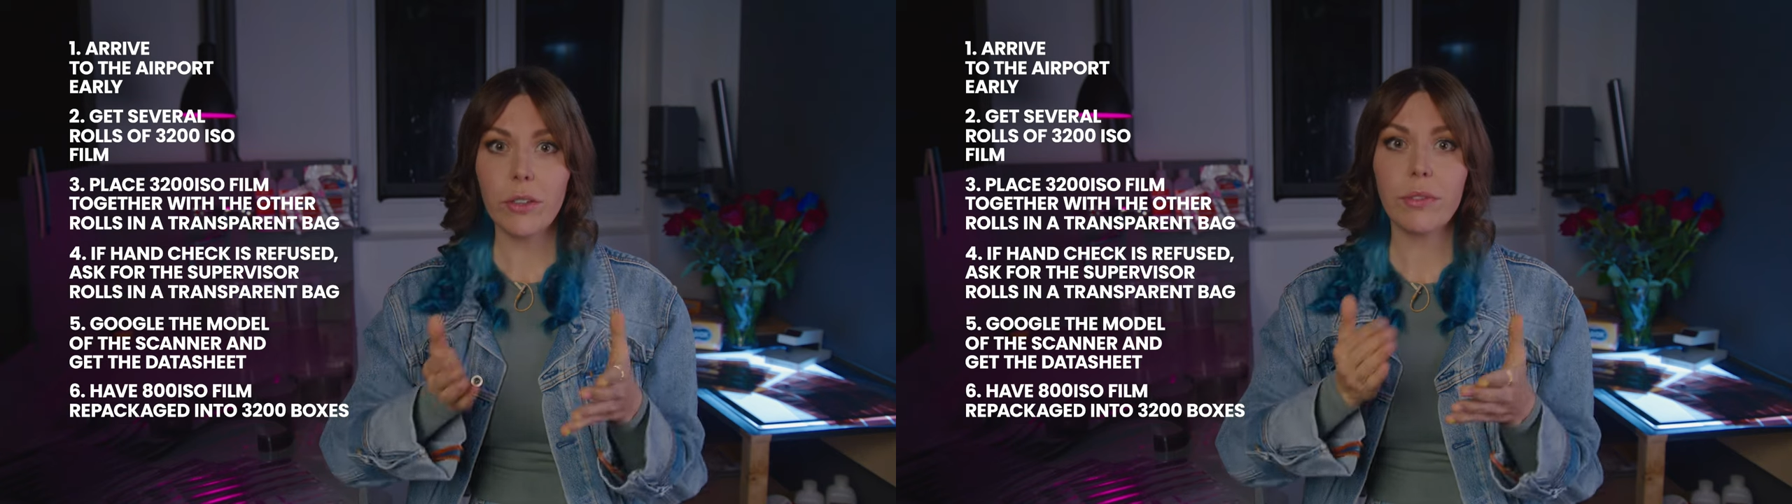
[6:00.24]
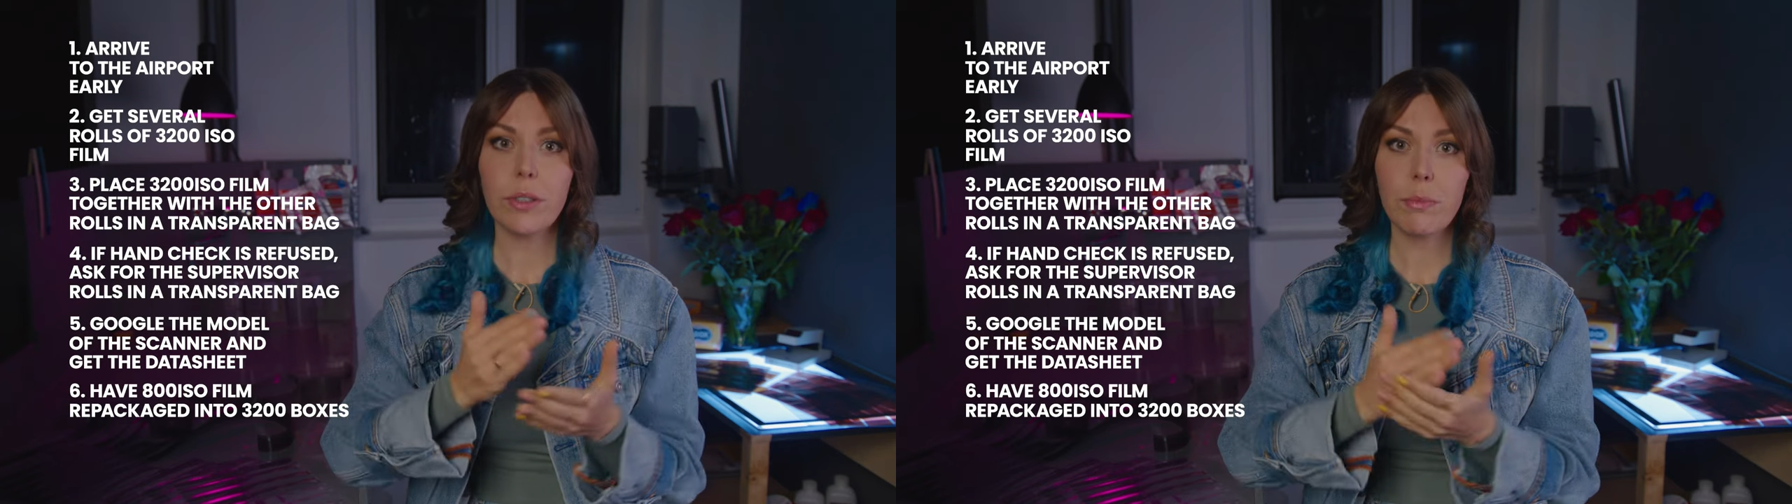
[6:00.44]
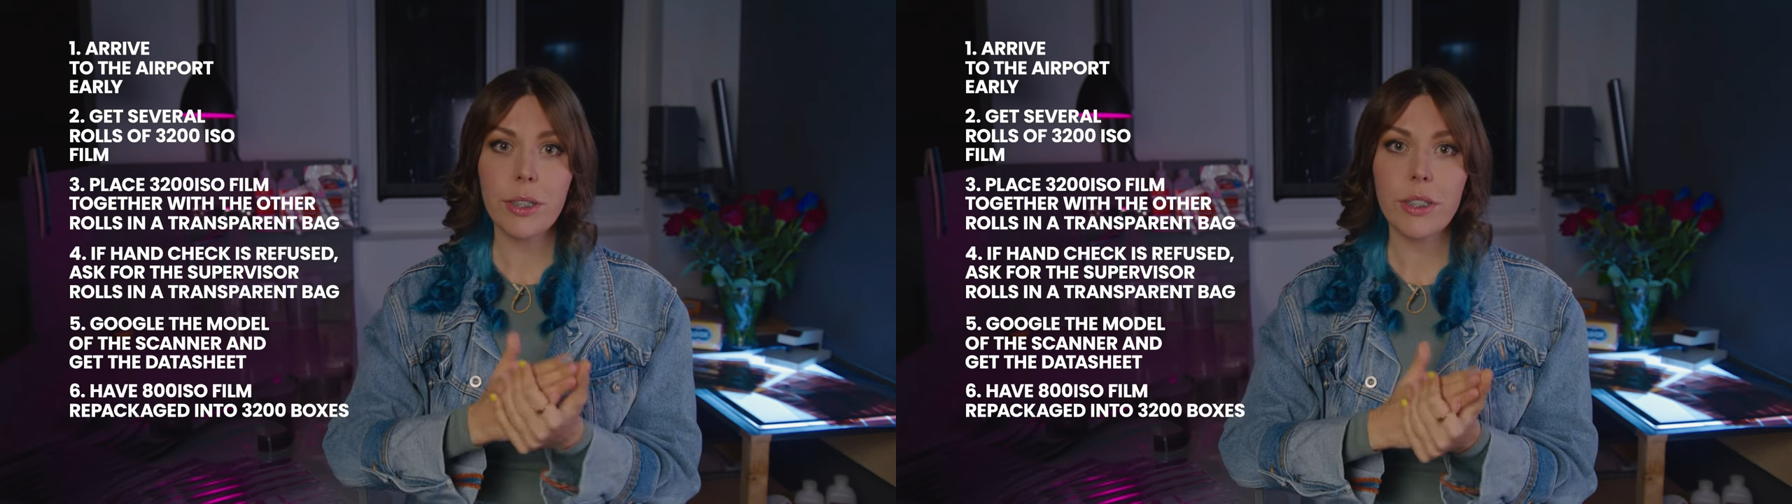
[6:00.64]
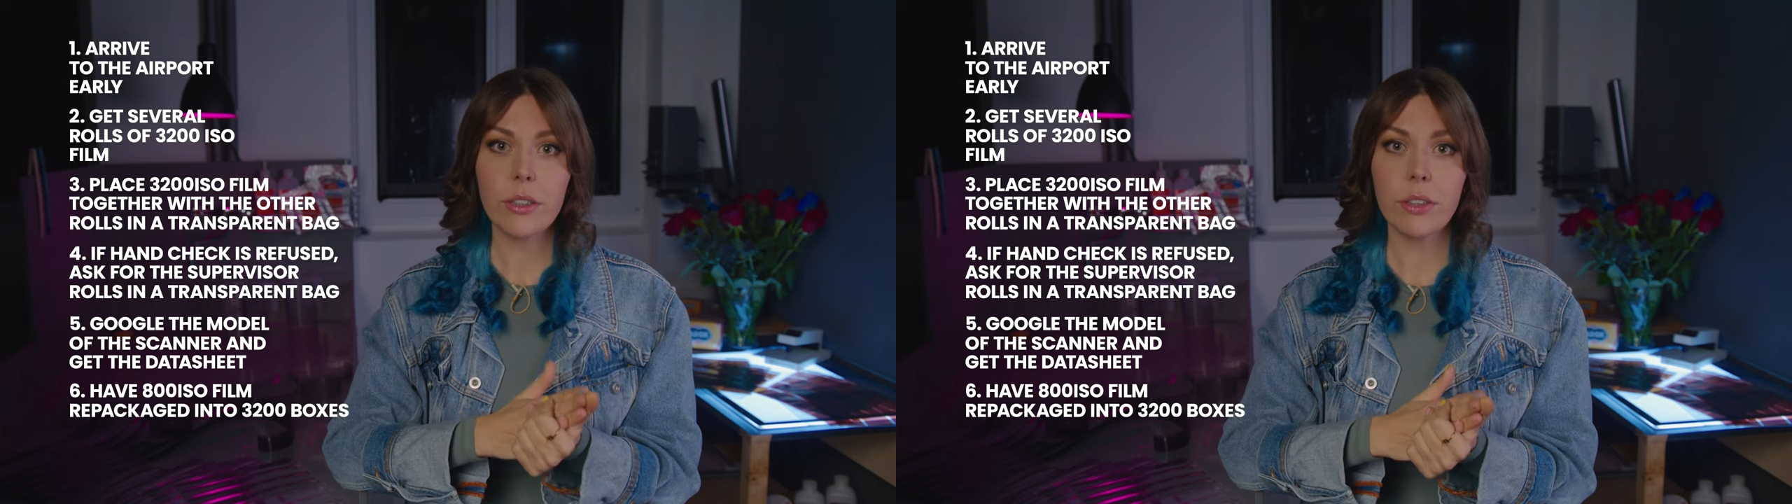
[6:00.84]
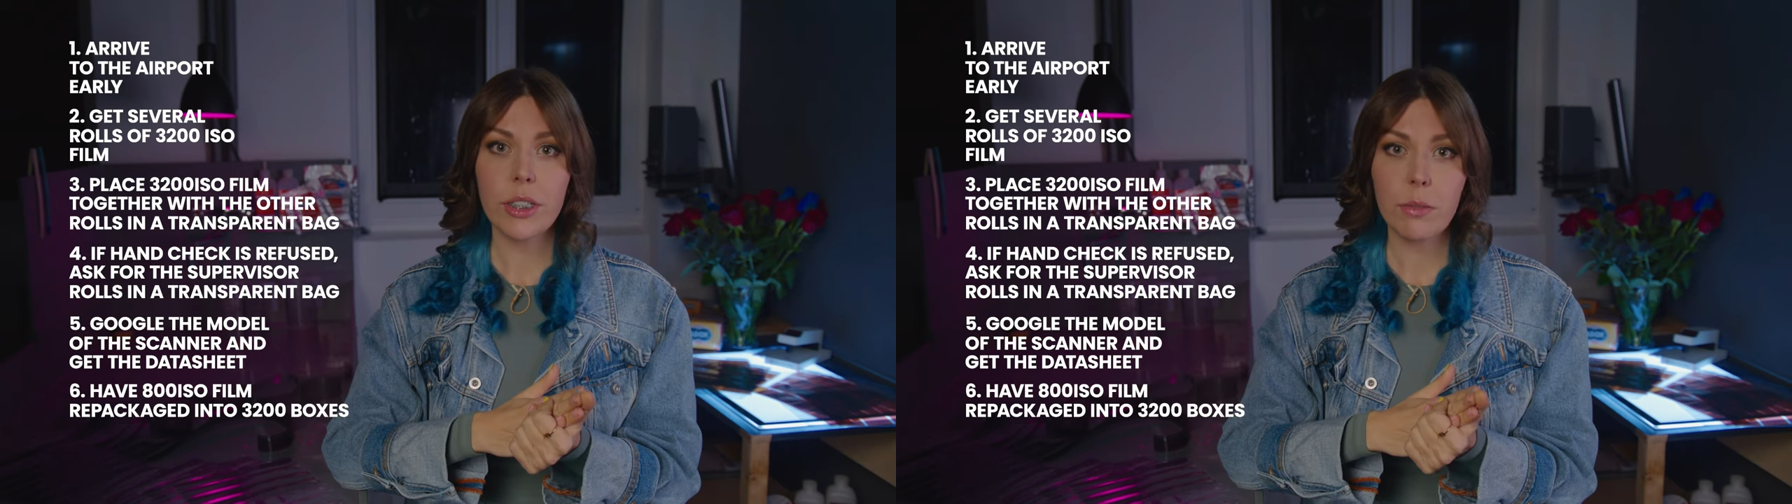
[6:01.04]
of
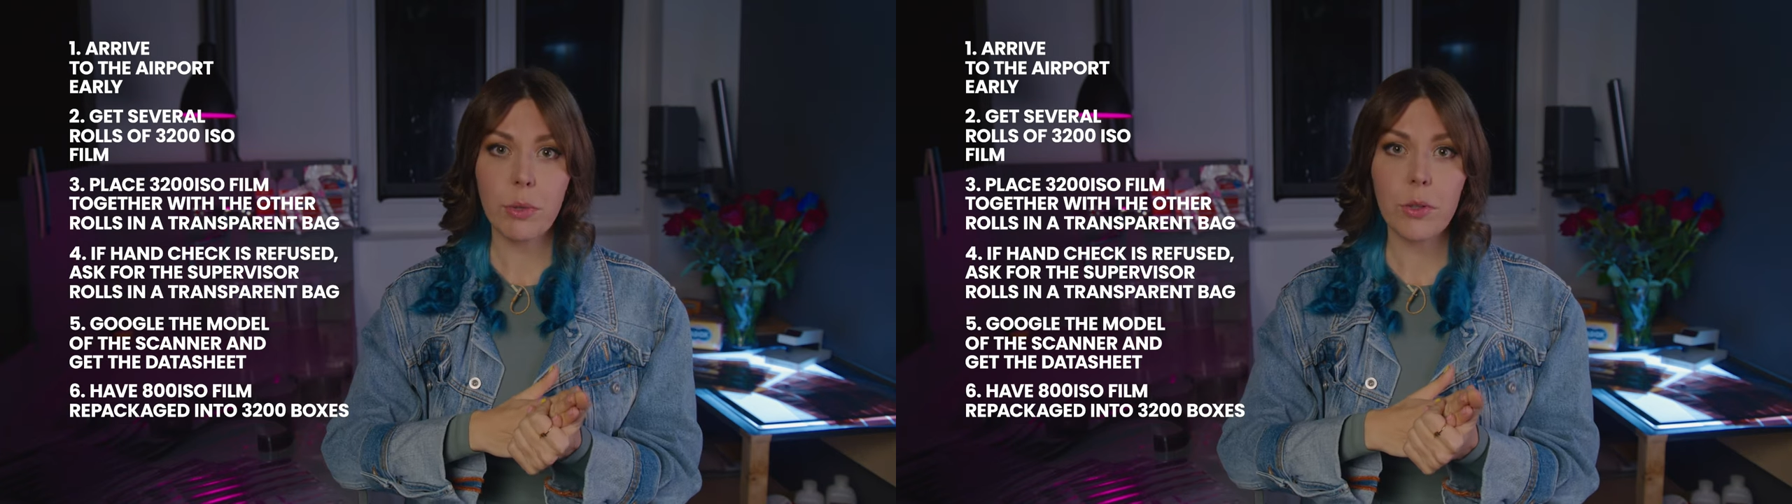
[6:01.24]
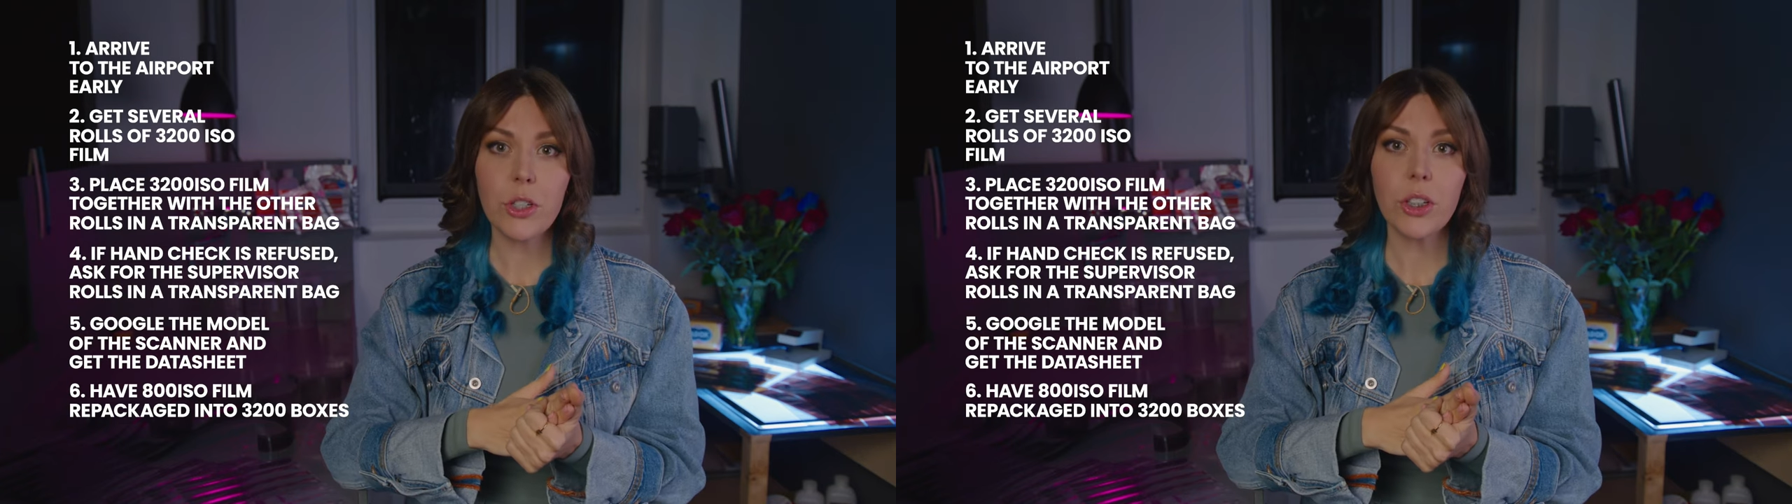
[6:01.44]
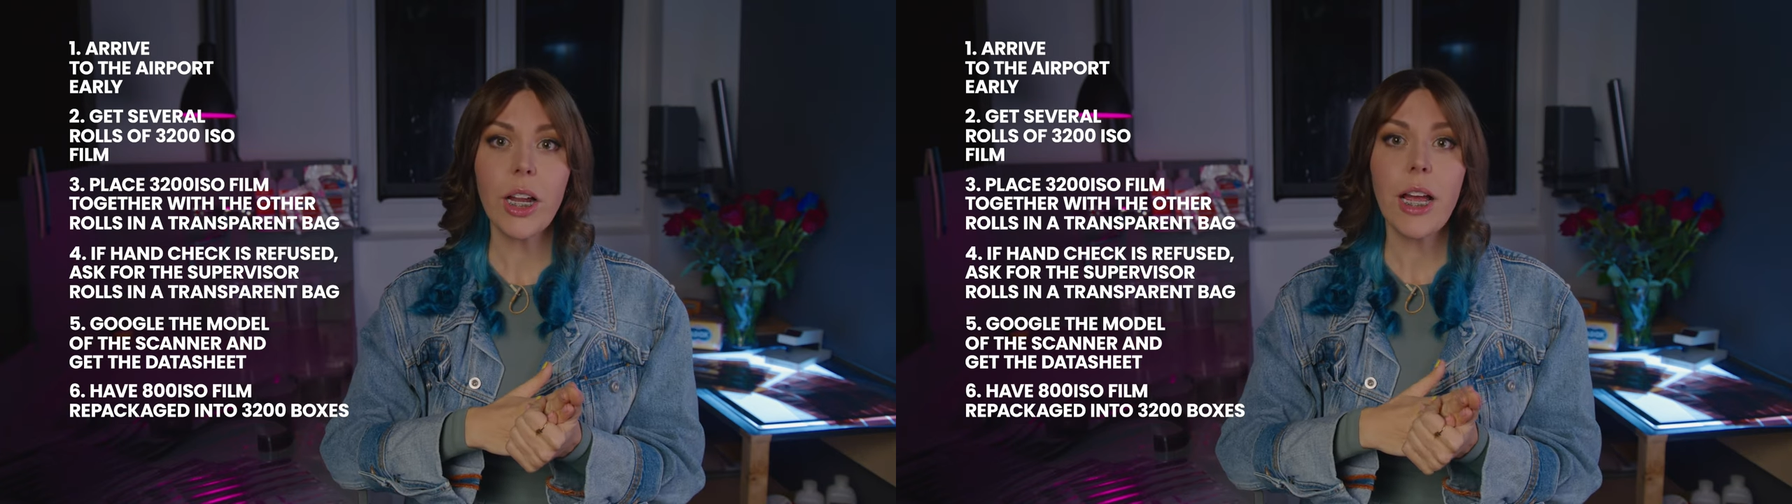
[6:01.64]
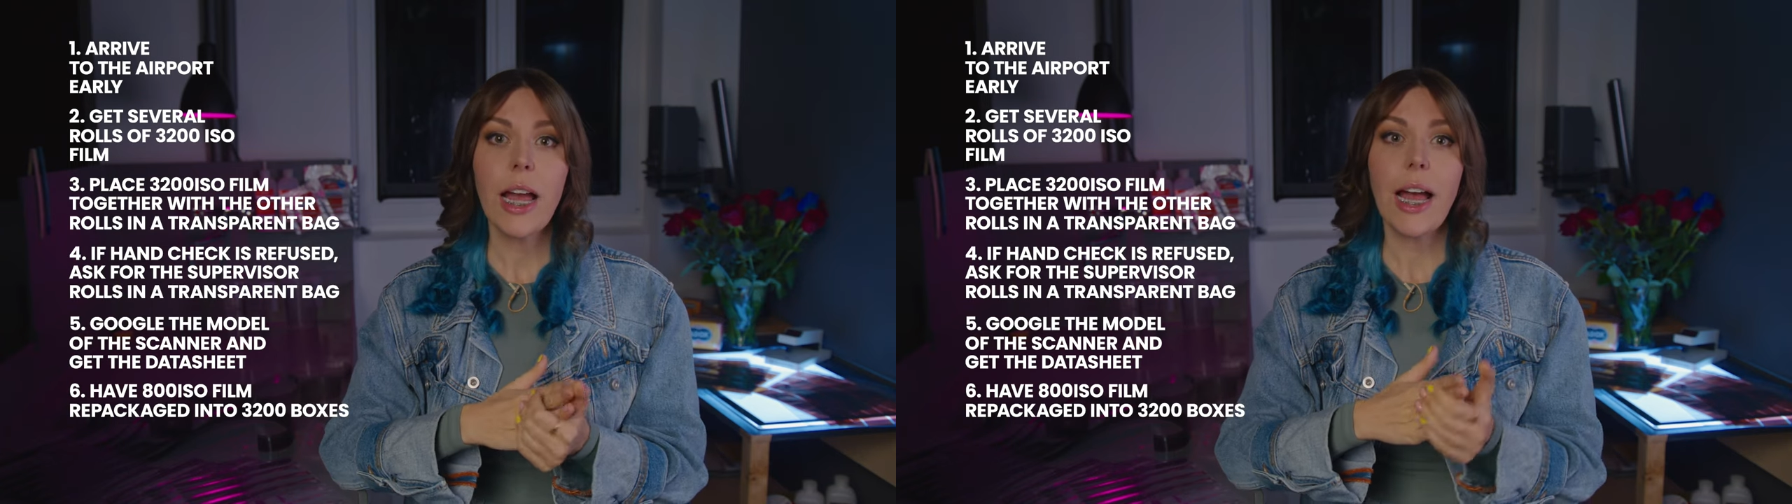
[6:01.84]
repeated exposure